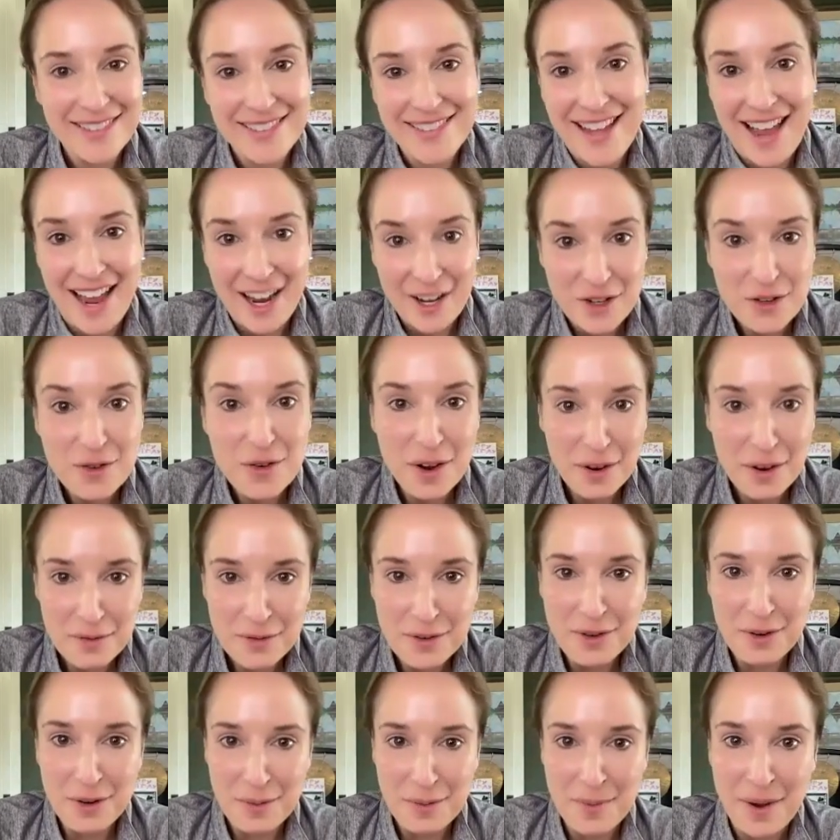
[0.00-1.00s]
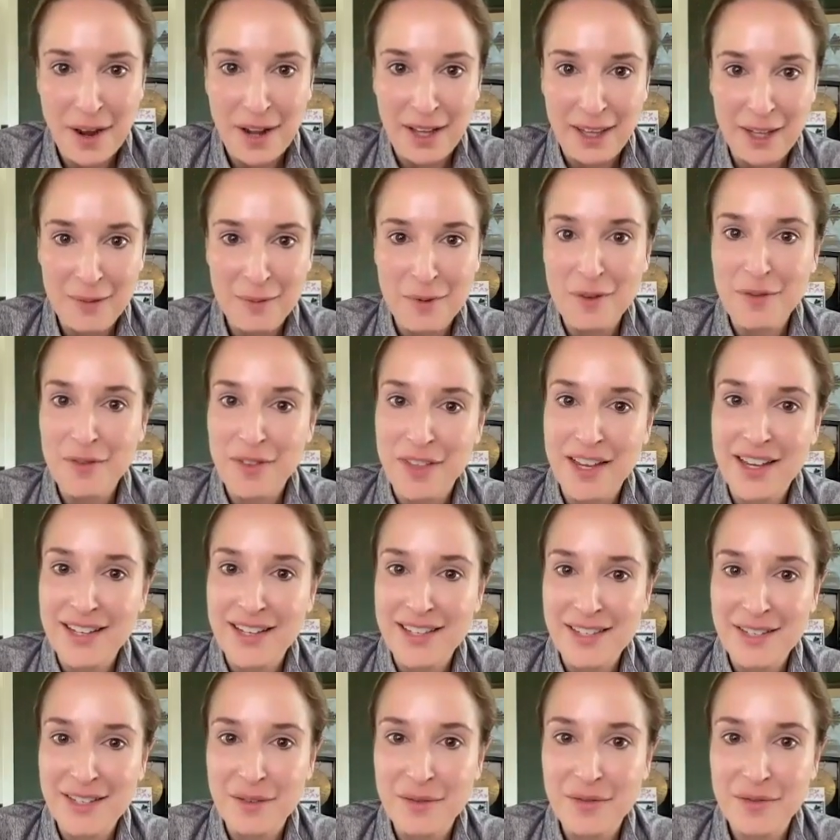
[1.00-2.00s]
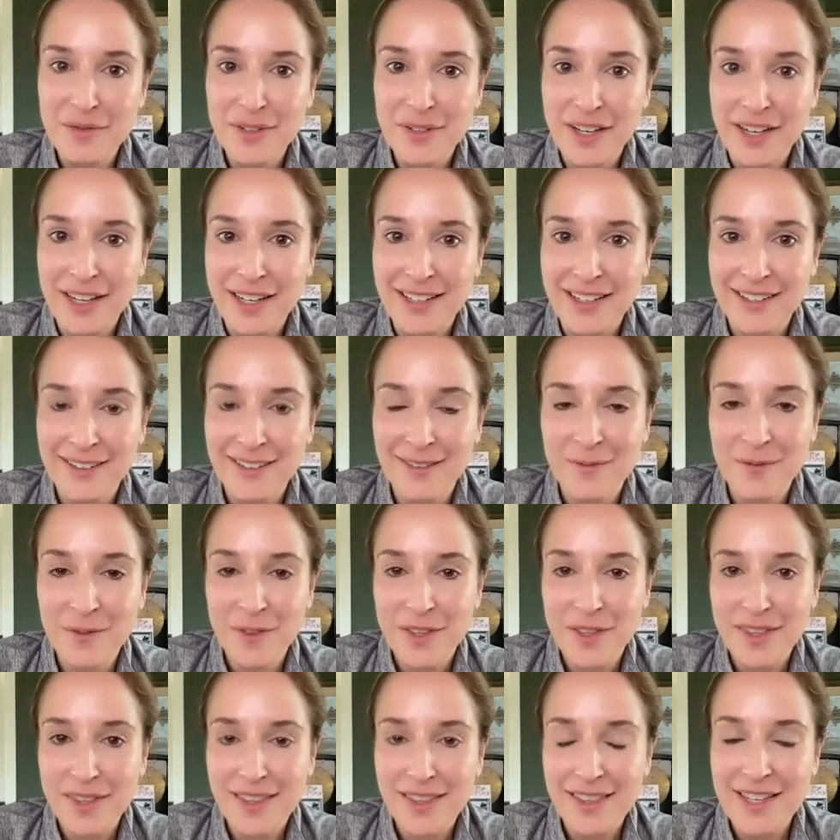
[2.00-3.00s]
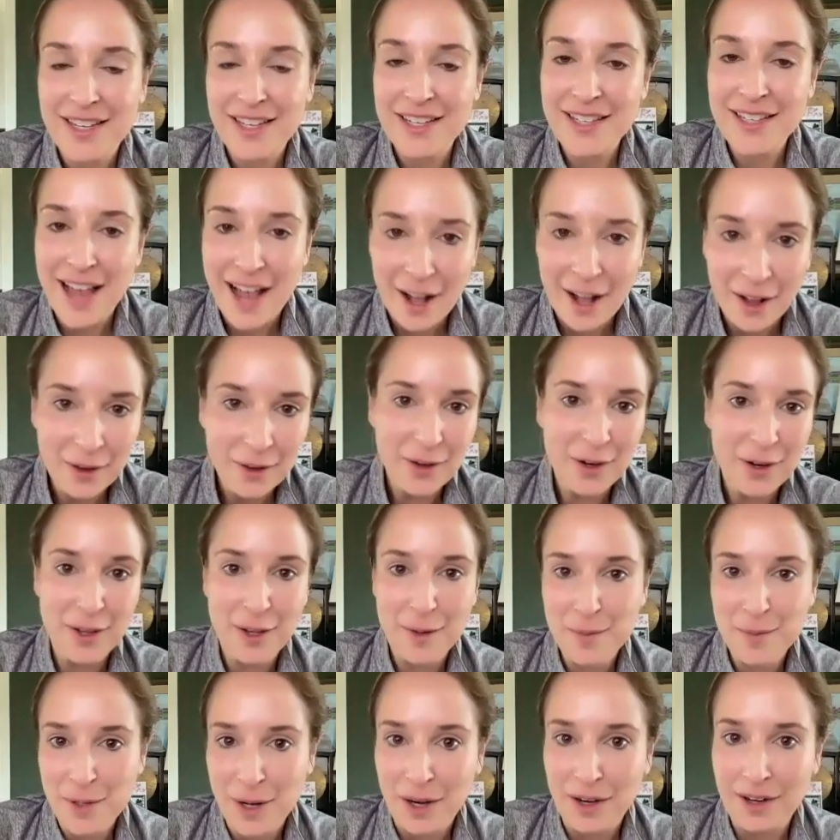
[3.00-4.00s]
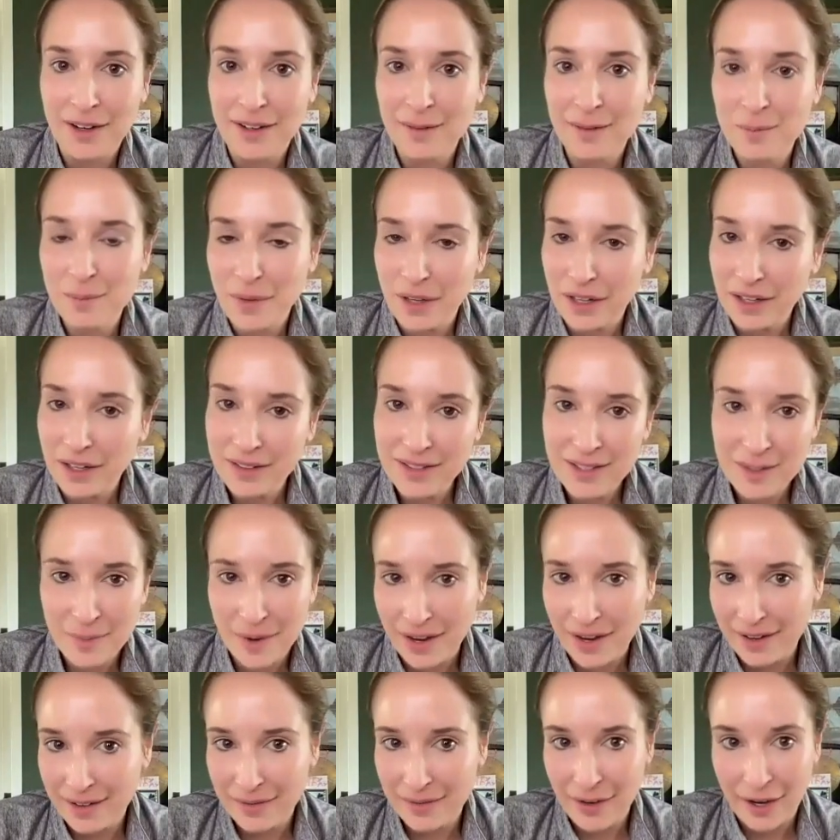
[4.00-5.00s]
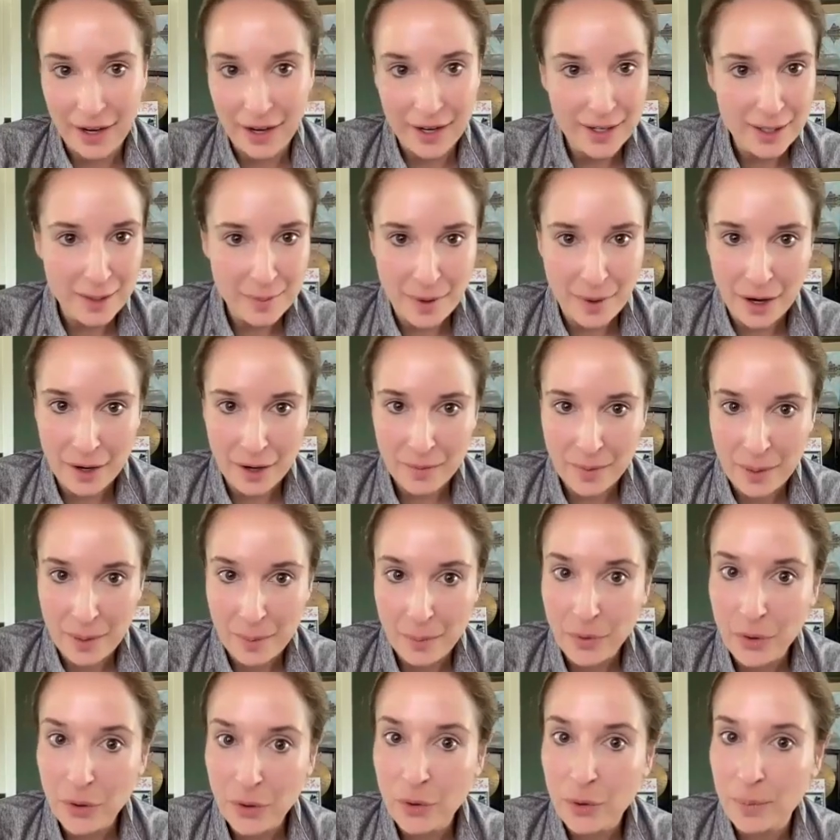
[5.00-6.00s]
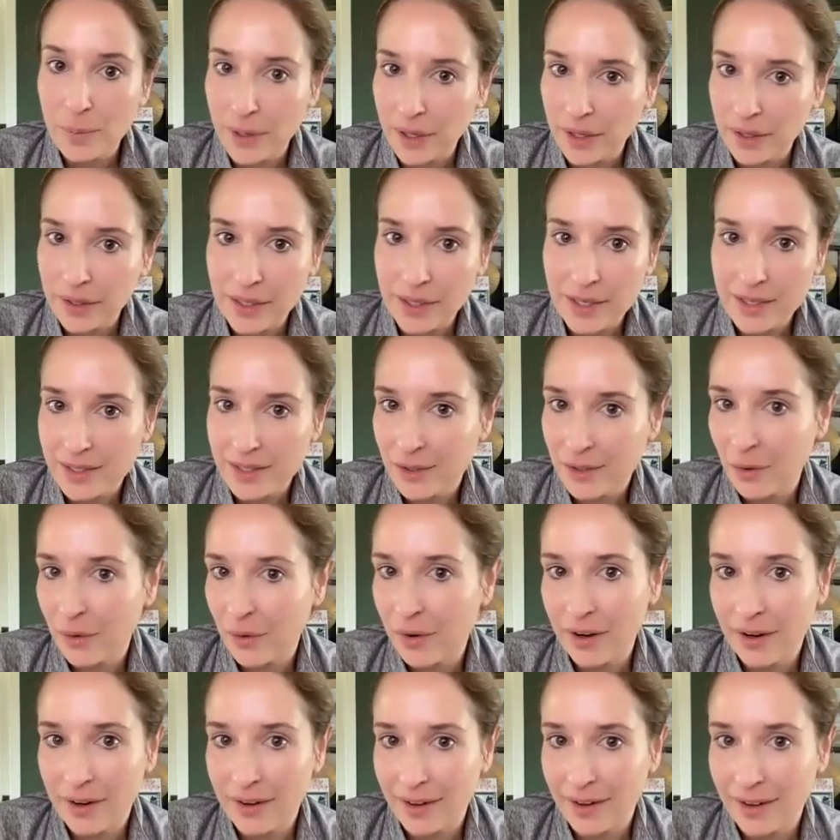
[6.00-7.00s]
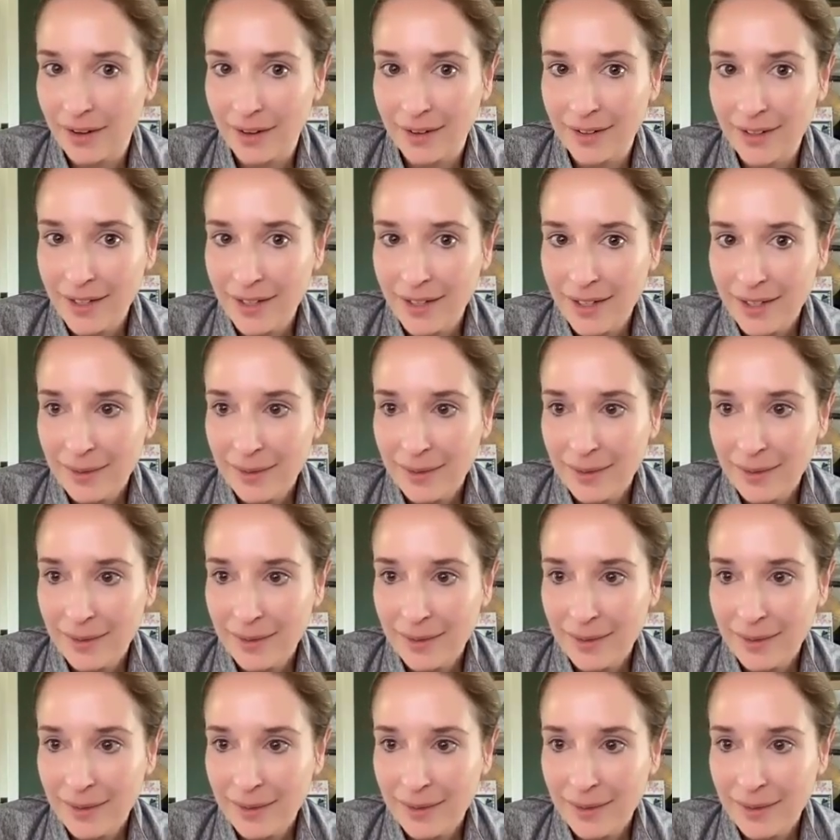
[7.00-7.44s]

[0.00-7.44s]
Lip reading: I do have to remind them of this, of like these algorithms are built by very smart people who build these in order to